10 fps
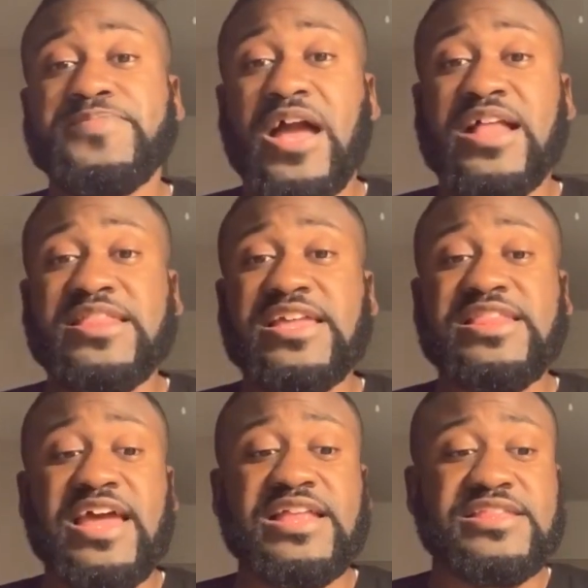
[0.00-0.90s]
I think
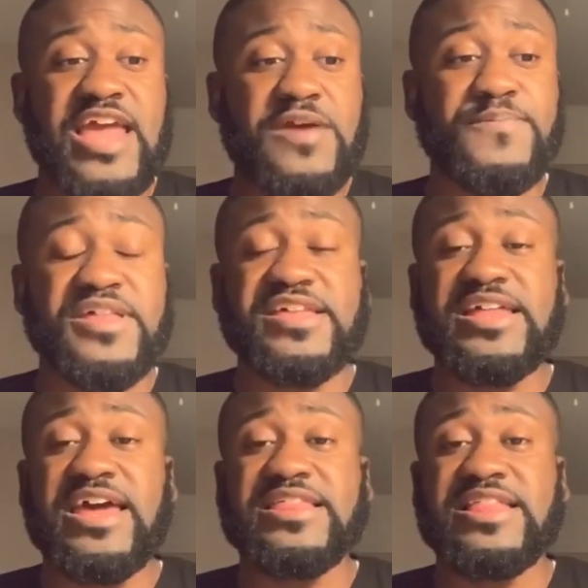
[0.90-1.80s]
that Dak
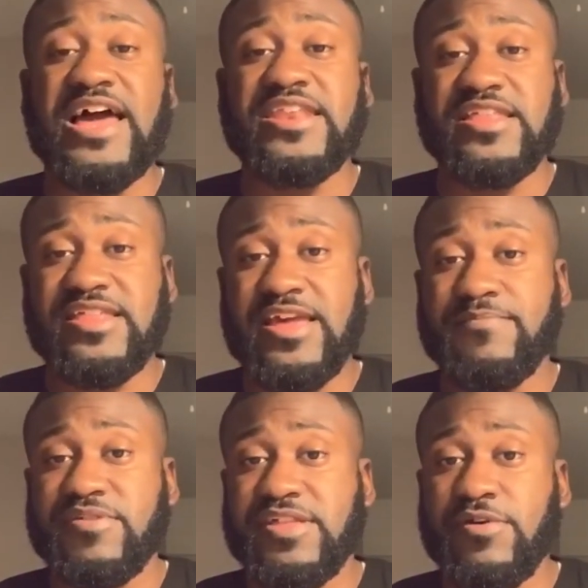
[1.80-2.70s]
Prescott has a lot of the
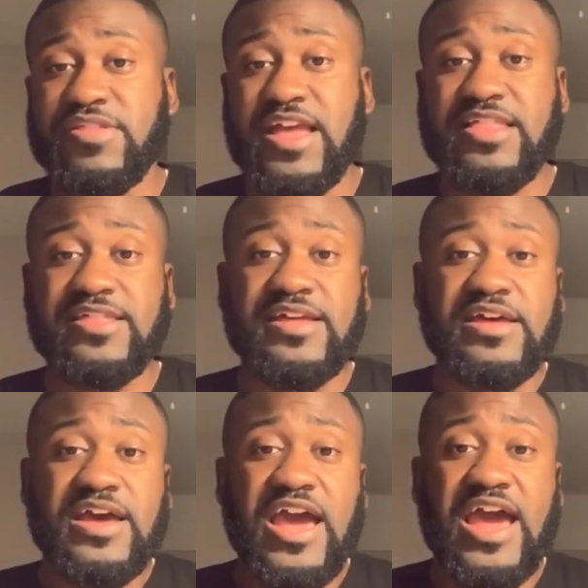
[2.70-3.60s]
same skill sets
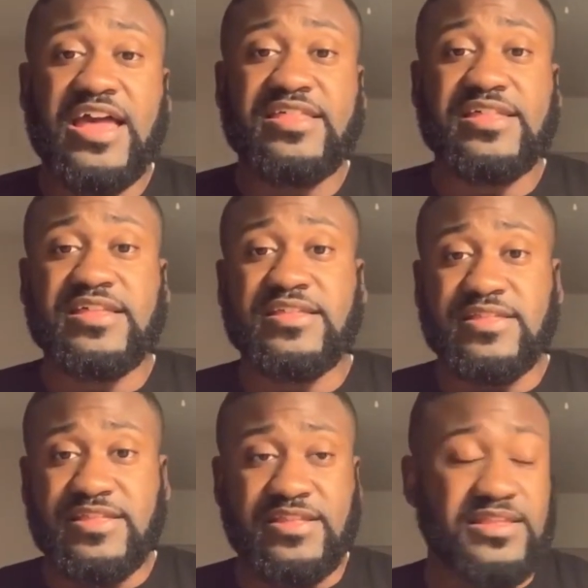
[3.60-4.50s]
as
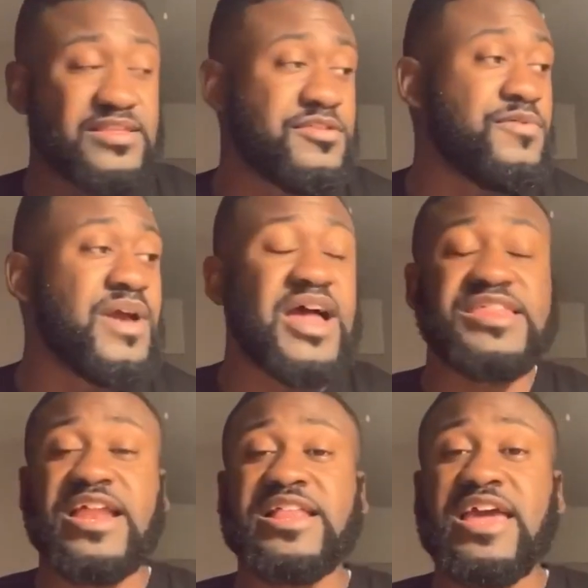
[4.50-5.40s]
the two guys
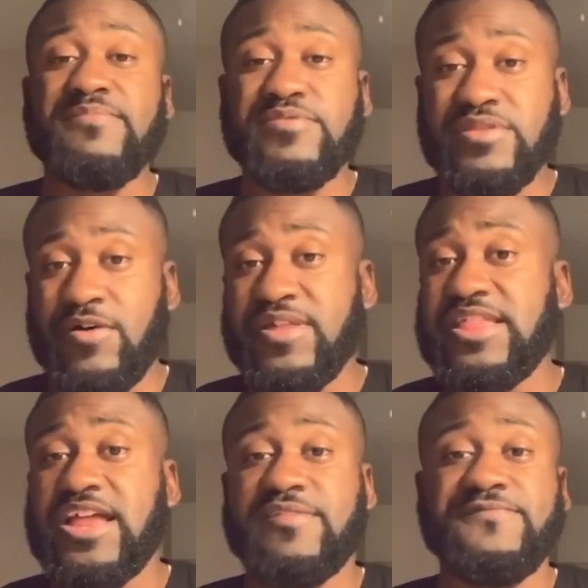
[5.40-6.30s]
that I named. No, he's
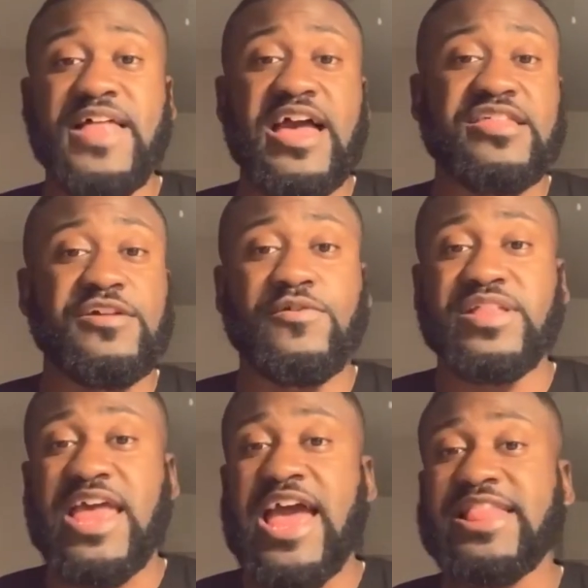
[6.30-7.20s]
not as flashy
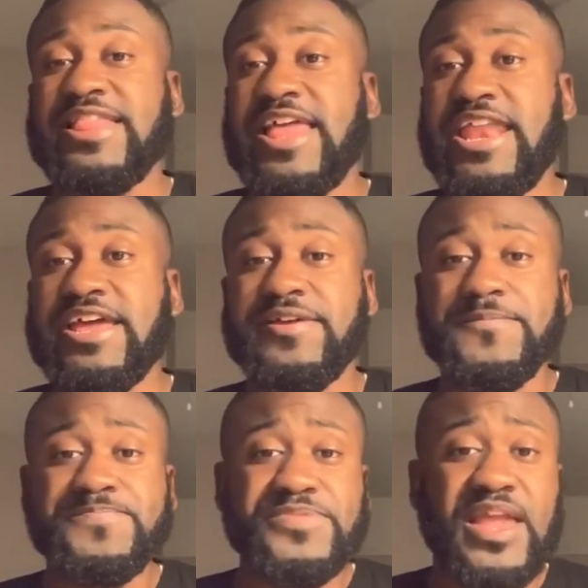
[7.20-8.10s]
or athletic
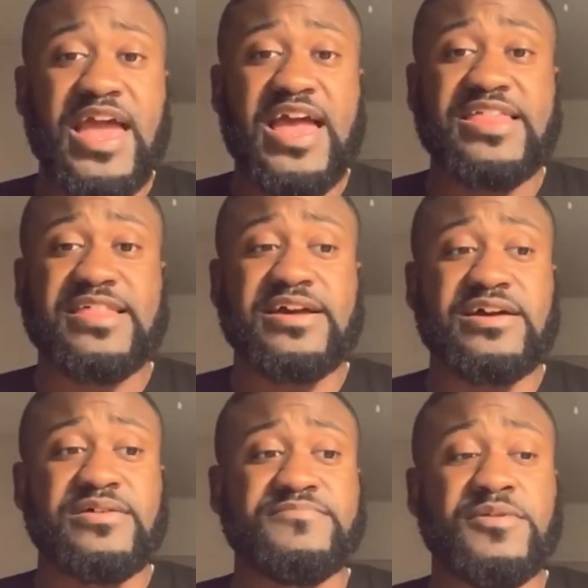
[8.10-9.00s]
as
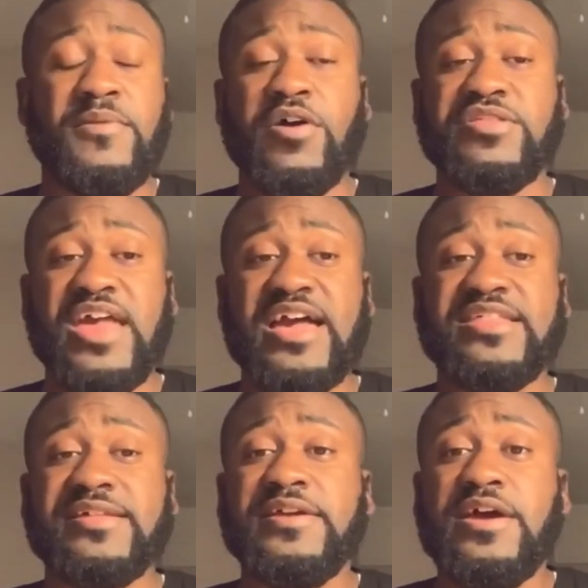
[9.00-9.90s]
Lamar
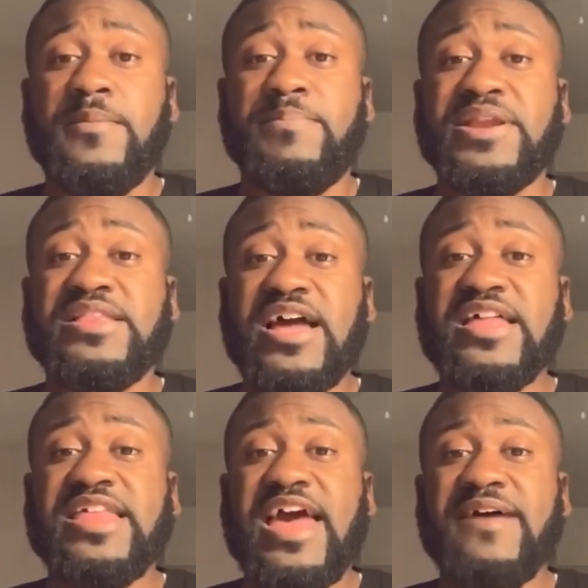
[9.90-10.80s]
Jackson, but he
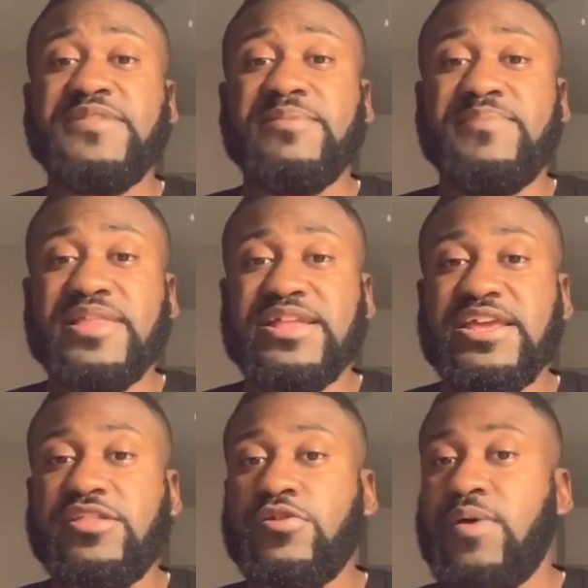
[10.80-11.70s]
does have the
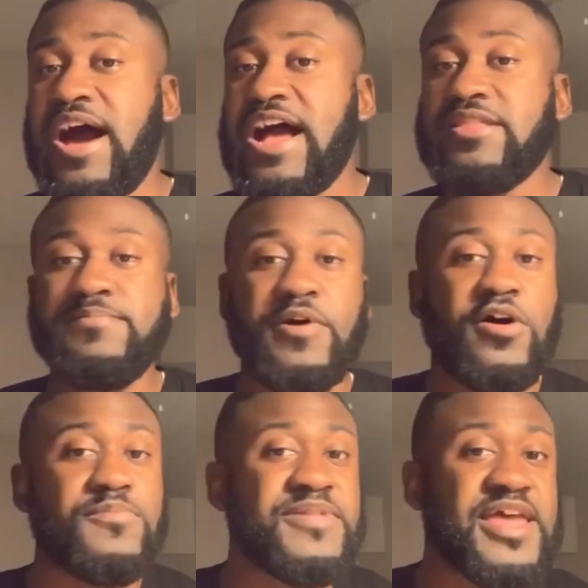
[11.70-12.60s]
ability to hide the
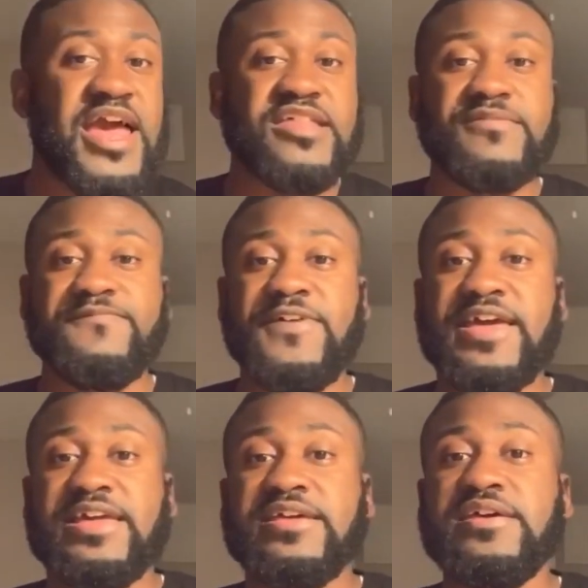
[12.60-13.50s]
ball, play action
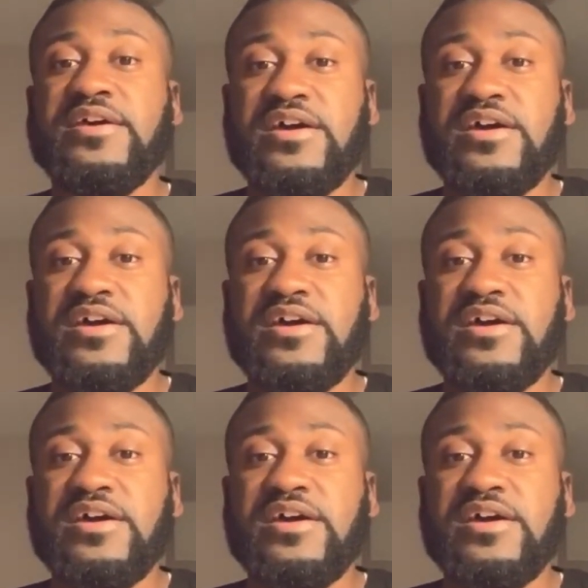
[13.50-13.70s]
fake,